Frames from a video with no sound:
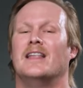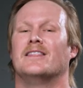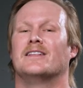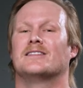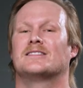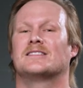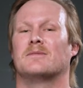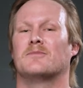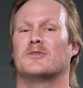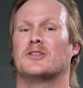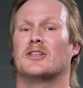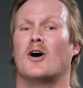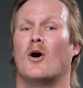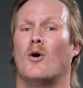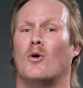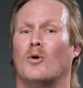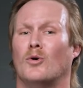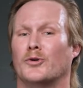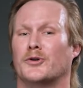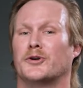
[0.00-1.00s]
than some of the
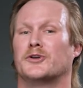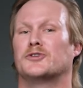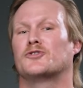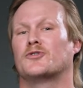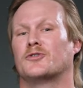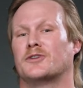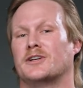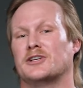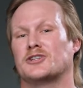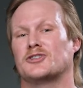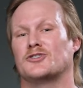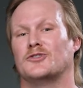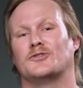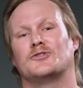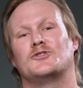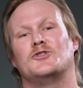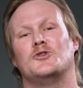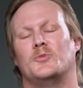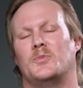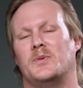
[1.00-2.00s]
older traditional
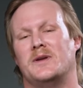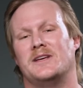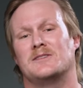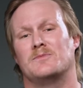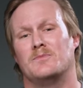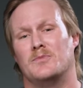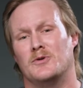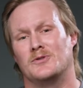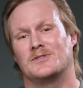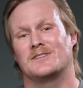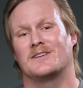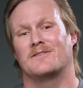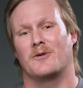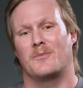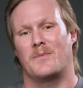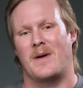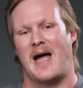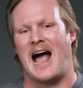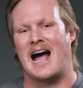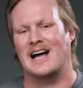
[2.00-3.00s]
2-piece boots of the
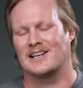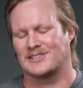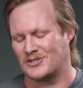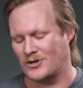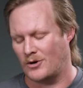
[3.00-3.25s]
past.